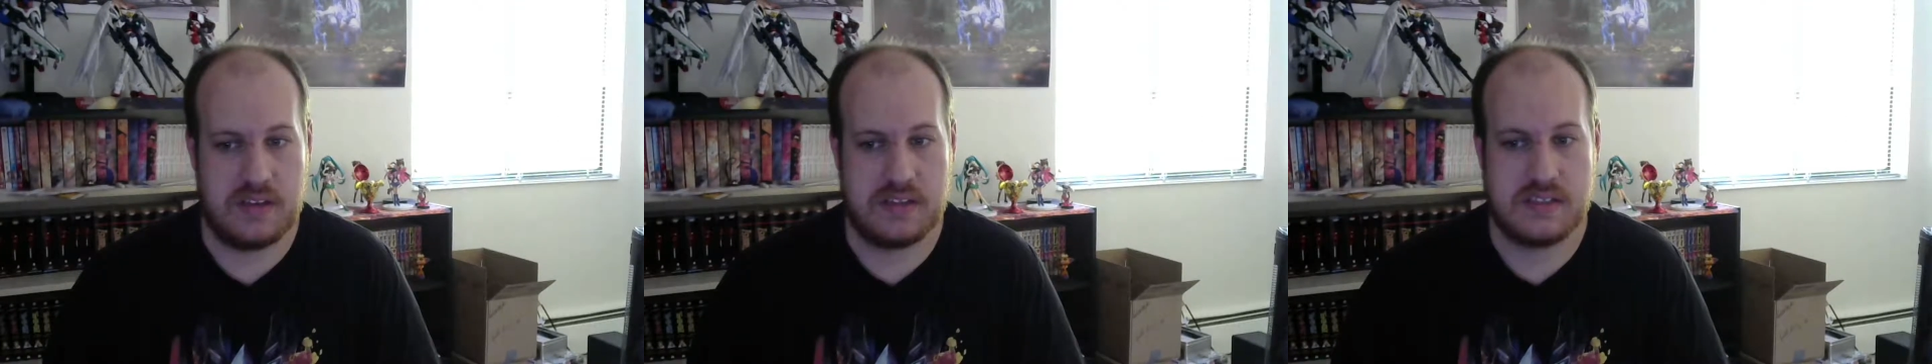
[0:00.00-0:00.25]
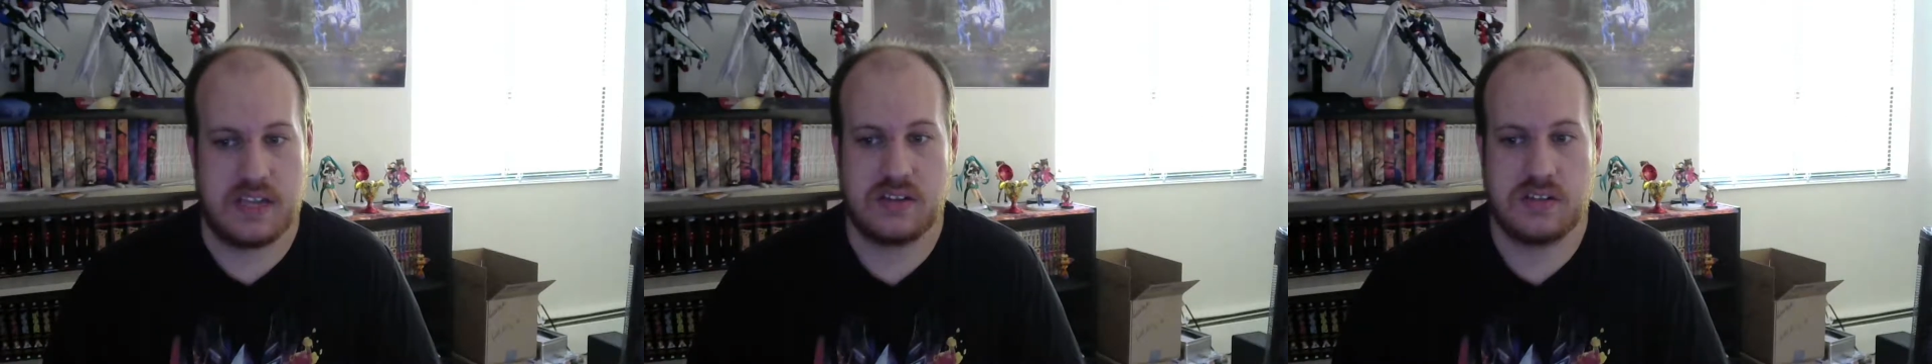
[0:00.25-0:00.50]

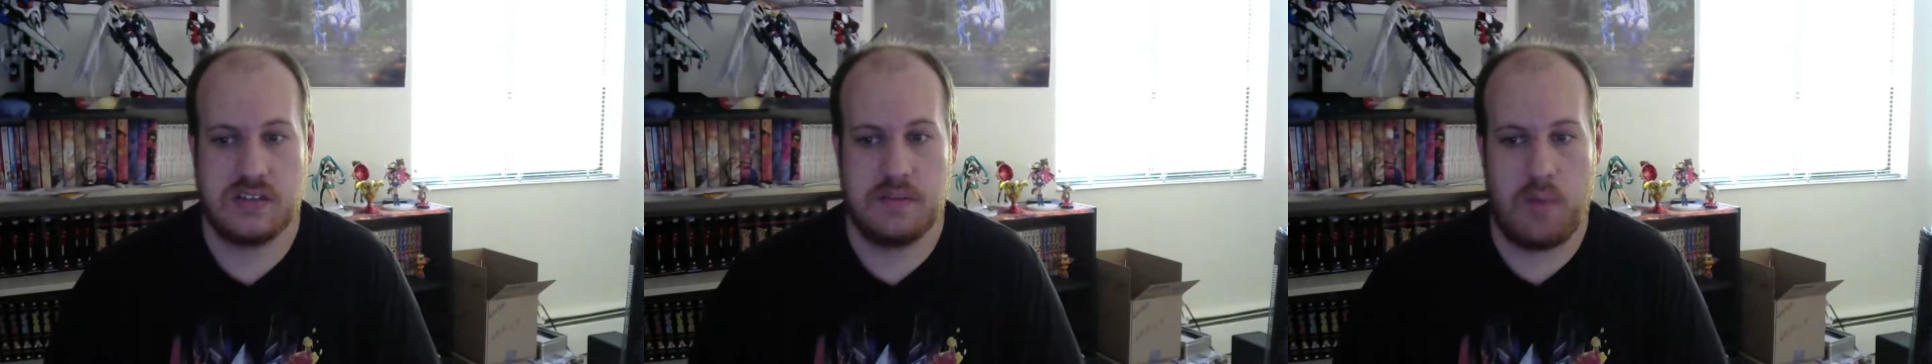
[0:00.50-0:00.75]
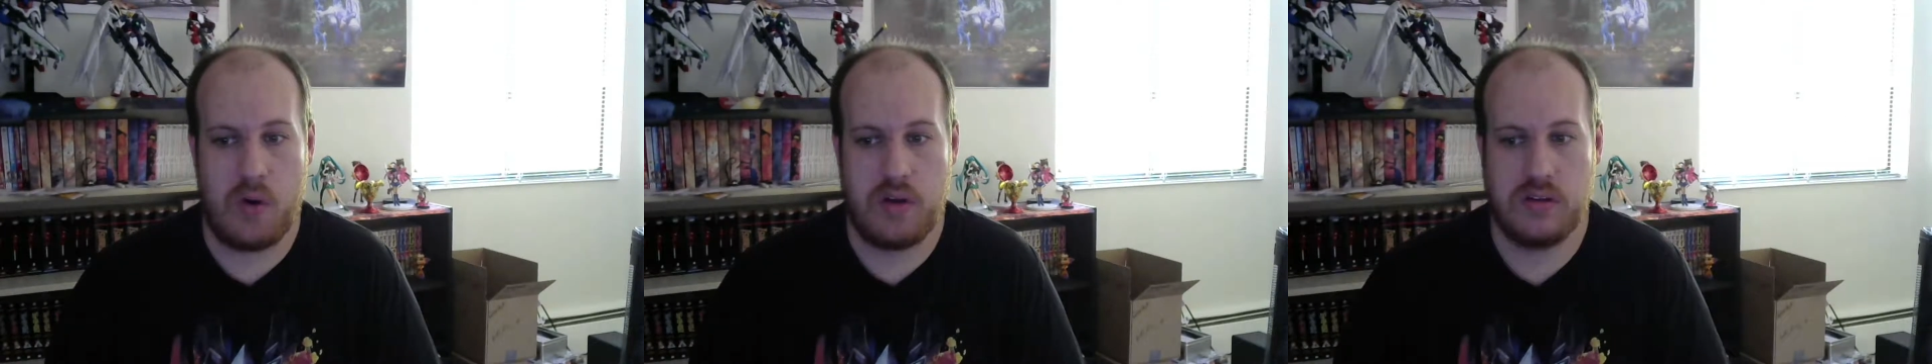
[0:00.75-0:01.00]
essentially
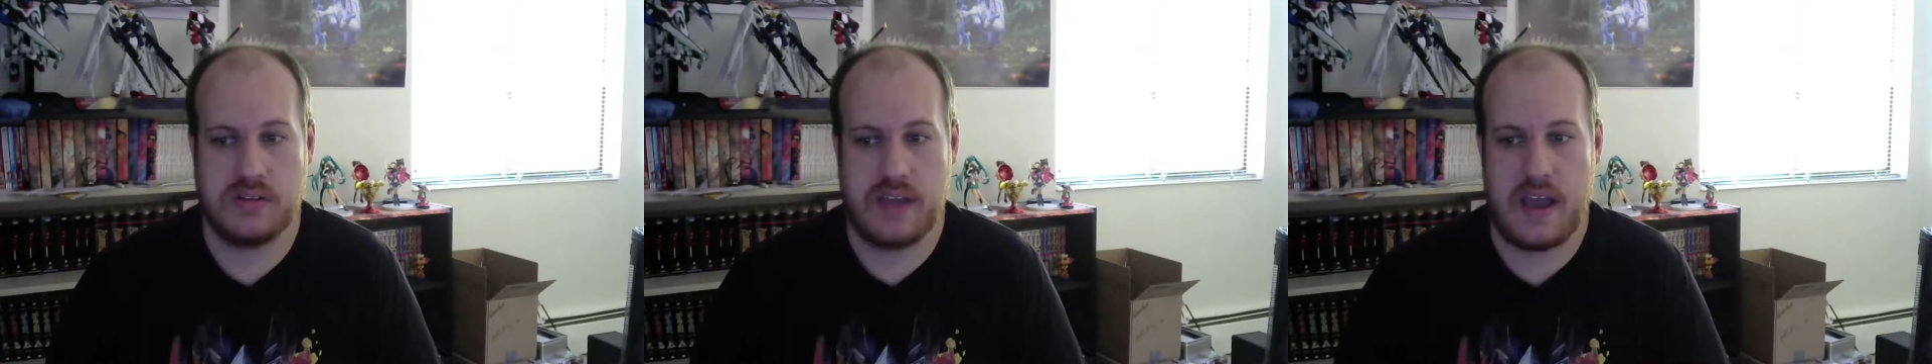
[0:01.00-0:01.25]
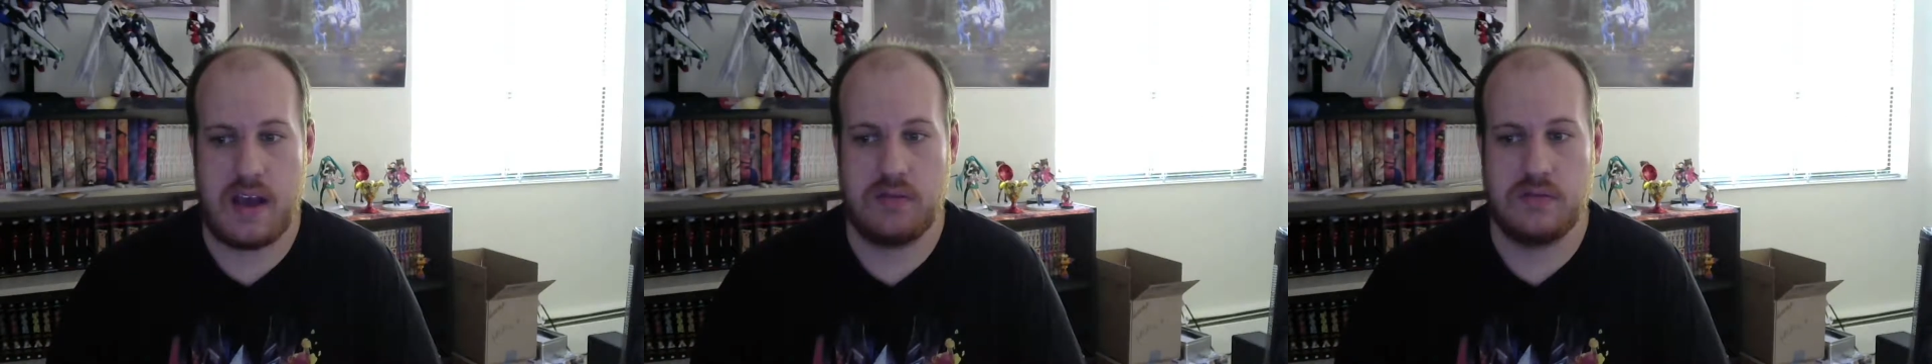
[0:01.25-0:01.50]
boiled
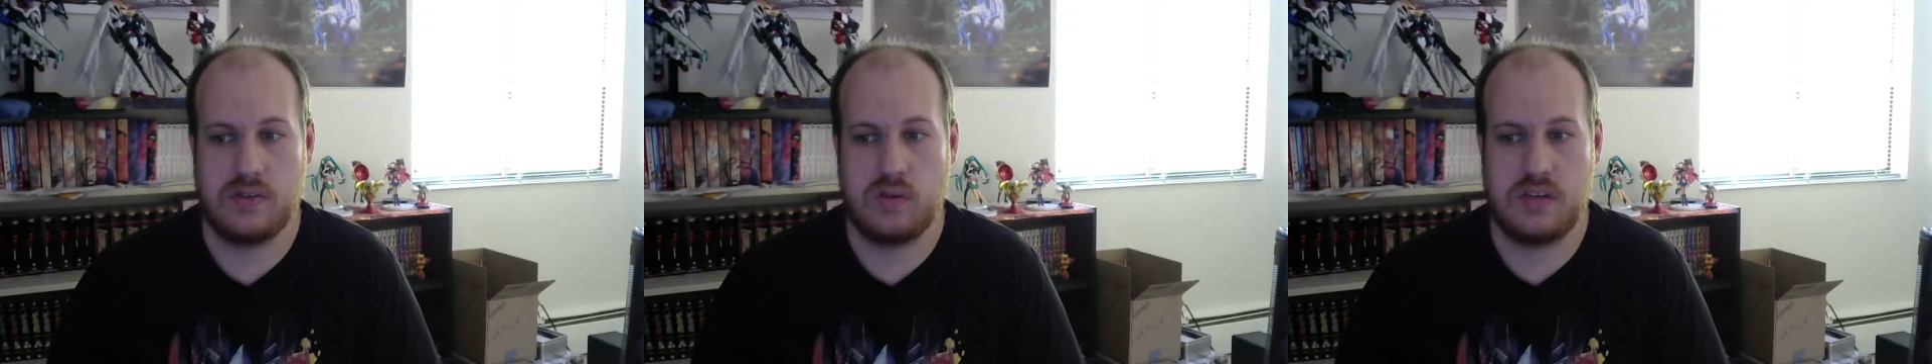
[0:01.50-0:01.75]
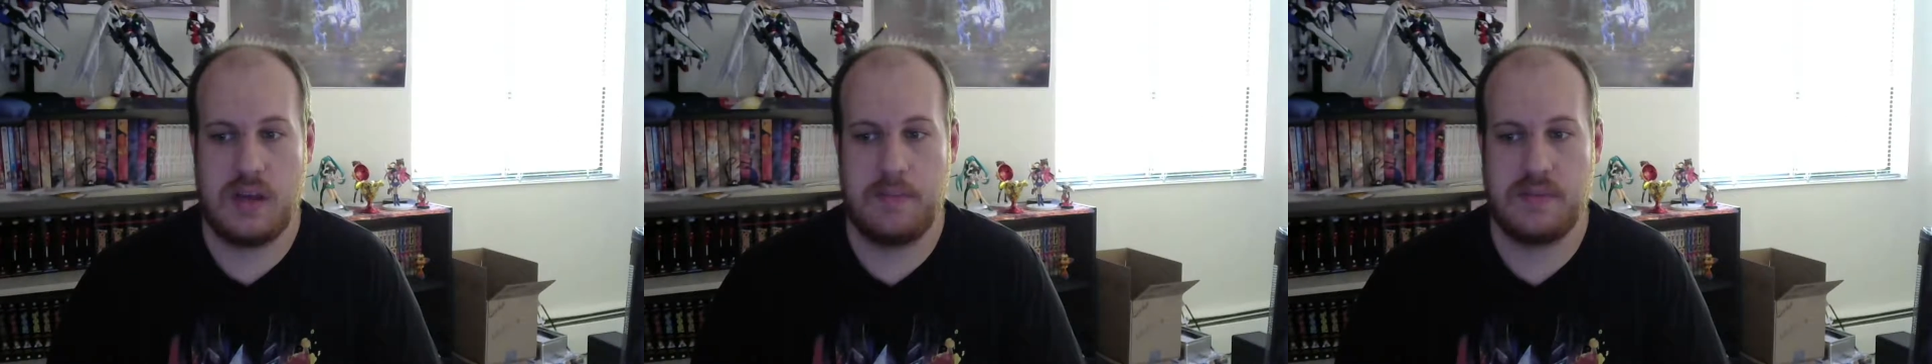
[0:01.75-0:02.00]
down to
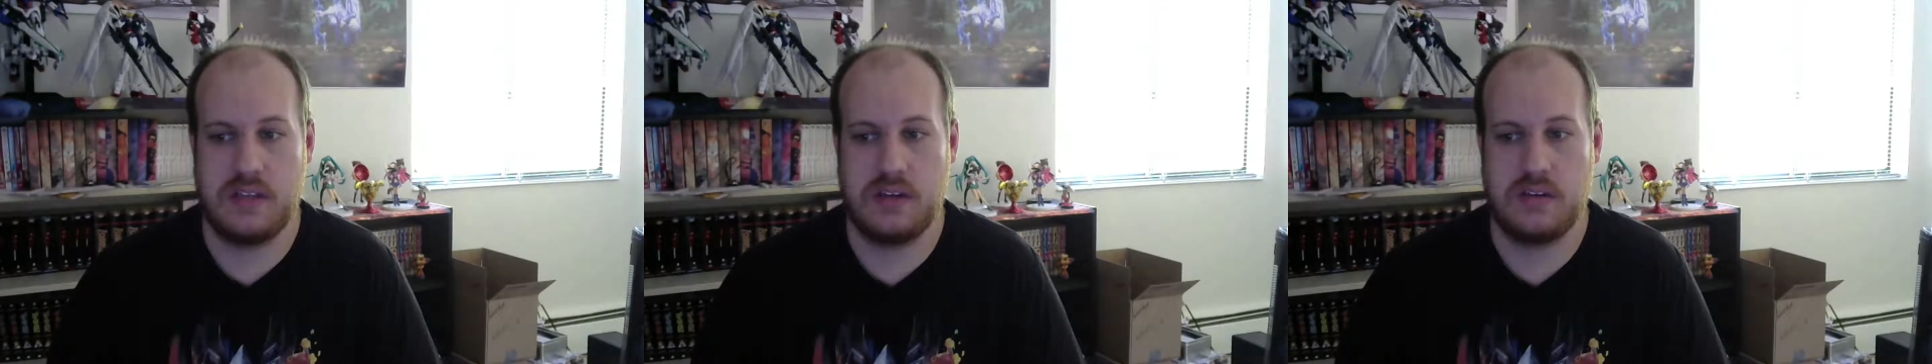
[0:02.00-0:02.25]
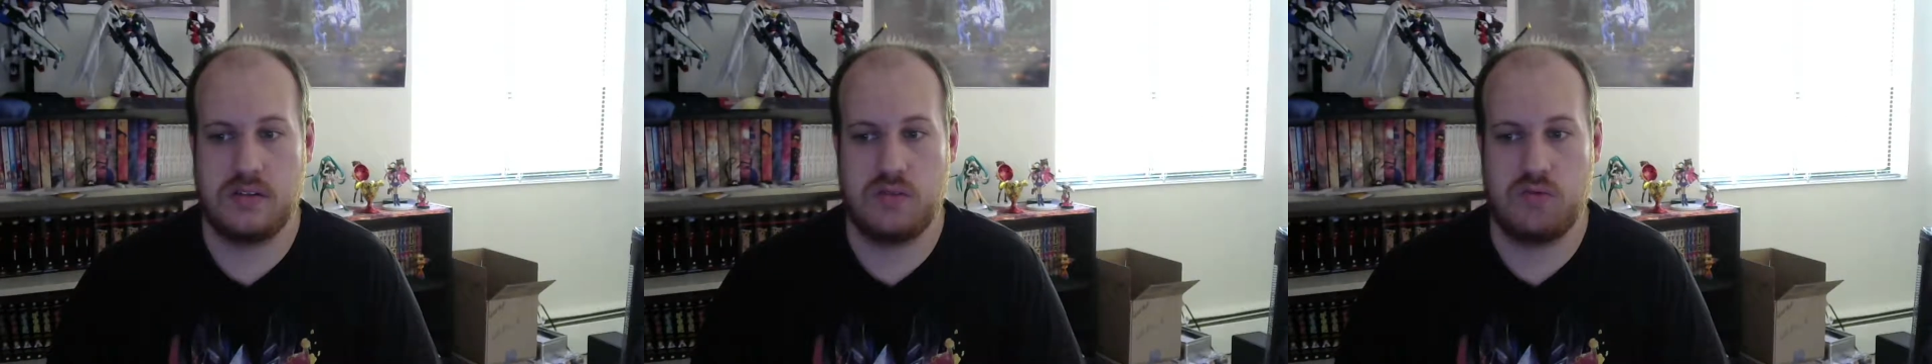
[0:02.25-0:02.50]

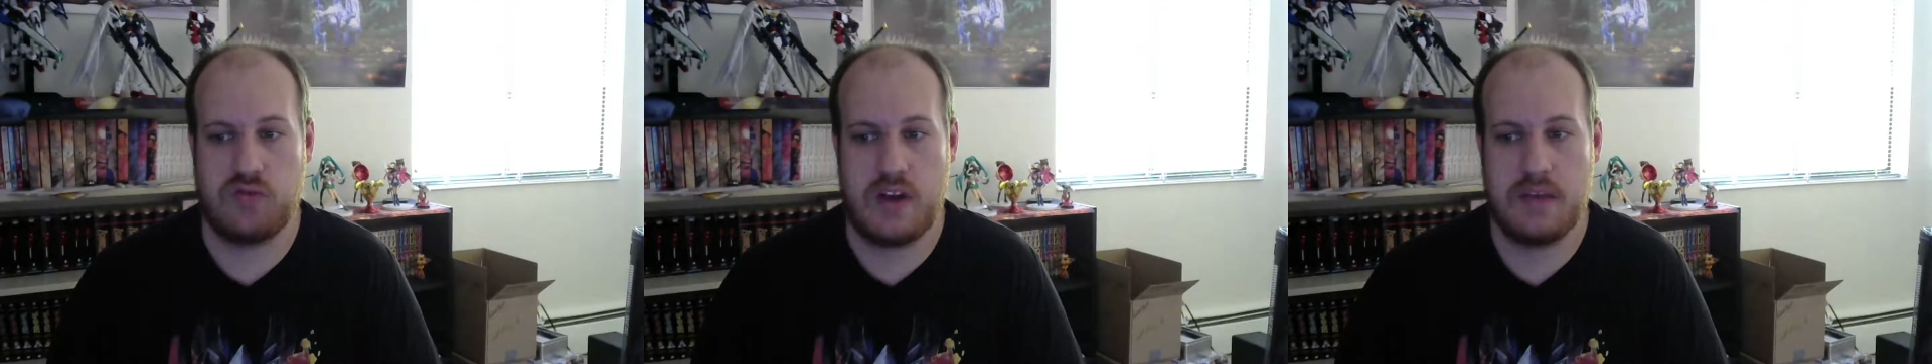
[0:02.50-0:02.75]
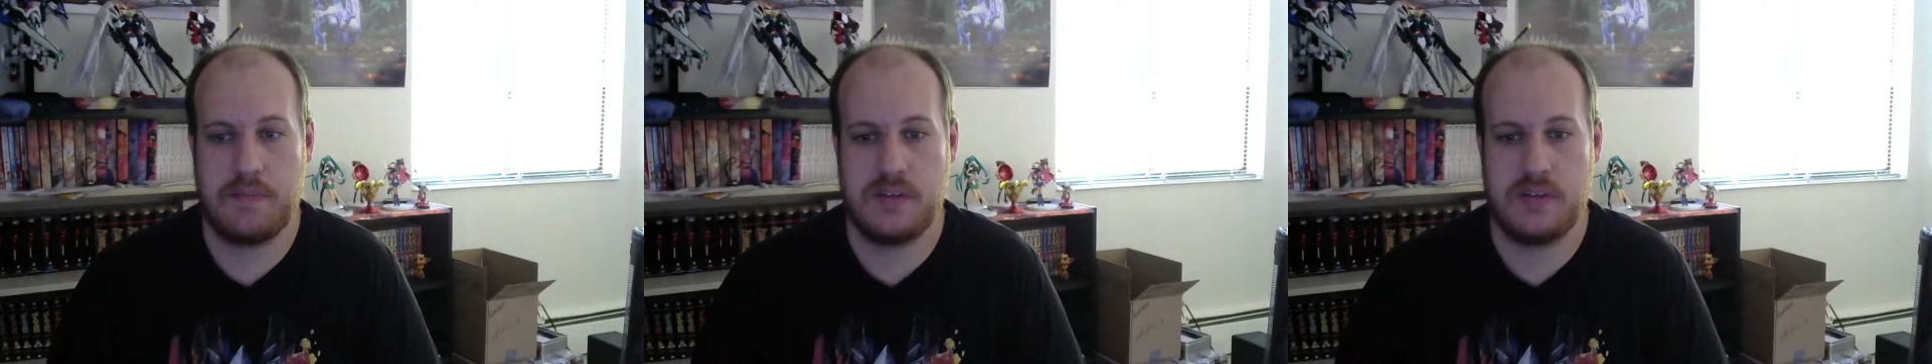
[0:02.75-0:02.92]
attempting to ramp